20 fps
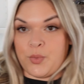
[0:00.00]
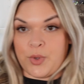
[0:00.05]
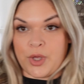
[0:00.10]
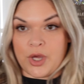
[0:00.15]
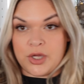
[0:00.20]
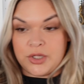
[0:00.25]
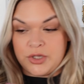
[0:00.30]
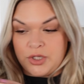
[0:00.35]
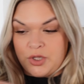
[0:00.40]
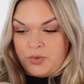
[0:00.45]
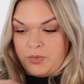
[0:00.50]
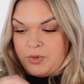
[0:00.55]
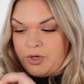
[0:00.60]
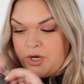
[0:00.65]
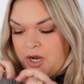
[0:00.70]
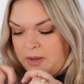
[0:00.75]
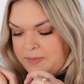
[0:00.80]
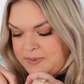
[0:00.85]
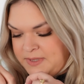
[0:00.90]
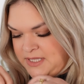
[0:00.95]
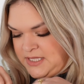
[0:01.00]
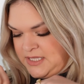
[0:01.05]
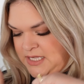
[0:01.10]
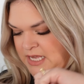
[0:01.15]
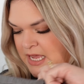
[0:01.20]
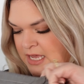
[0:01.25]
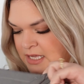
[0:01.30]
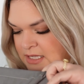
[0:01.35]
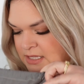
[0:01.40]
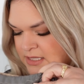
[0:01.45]
We all know we're
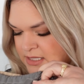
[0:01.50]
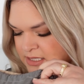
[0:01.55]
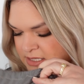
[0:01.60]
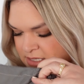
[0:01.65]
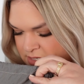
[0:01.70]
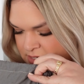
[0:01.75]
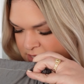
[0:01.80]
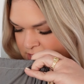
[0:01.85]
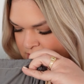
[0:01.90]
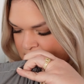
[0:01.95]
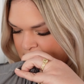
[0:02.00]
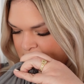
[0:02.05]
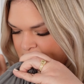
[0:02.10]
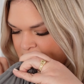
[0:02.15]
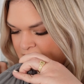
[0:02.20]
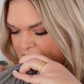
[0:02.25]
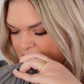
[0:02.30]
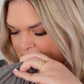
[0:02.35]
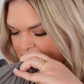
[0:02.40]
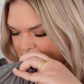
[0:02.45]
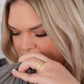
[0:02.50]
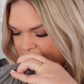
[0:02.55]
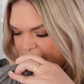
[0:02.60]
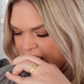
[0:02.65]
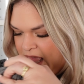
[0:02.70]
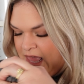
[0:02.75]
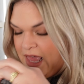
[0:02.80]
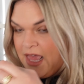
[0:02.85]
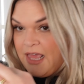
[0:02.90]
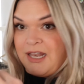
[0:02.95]
obsessed. And
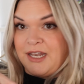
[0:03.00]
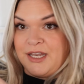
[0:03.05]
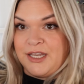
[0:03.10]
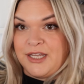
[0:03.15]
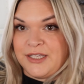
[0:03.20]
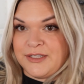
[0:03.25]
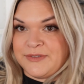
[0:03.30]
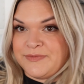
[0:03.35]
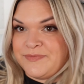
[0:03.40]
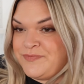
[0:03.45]
then, I